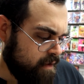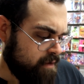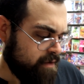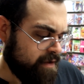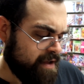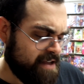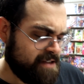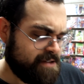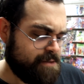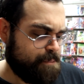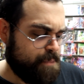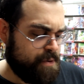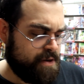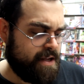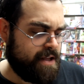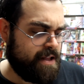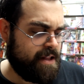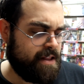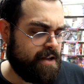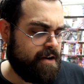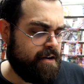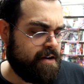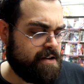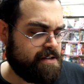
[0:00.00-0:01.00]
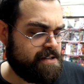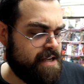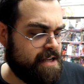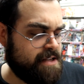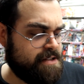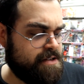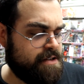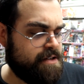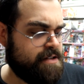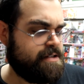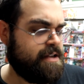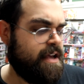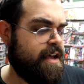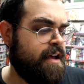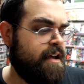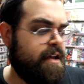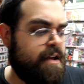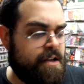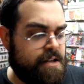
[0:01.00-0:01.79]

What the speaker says: We got some pretty hilarious answers.